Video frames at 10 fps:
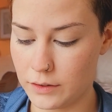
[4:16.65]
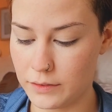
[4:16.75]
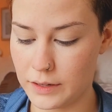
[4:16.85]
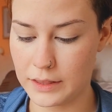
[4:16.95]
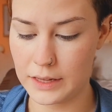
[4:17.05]

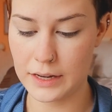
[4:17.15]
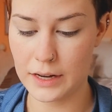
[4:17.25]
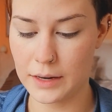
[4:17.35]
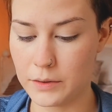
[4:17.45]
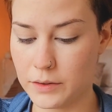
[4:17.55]
And then
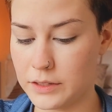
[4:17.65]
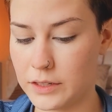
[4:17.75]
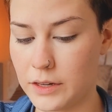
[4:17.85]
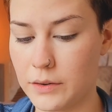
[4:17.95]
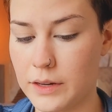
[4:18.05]
I'm going to
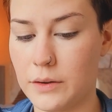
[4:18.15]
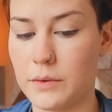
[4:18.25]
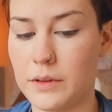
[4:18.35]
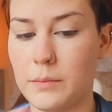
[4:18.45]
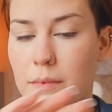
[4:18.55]
go in
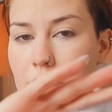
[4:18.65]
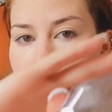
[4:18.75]
with my